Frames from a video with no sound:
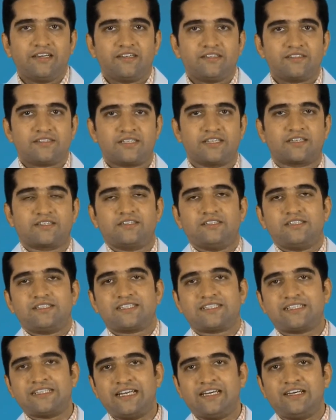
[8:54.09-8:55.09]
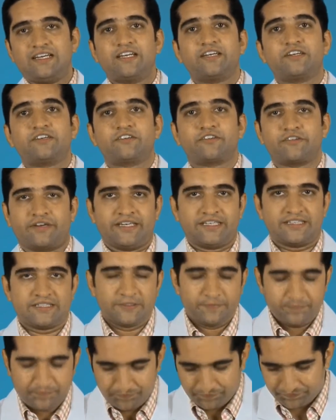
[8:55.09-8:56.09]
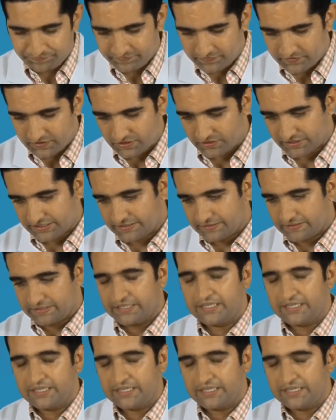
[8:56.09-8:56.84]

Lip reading: sickle cell trait. Okay.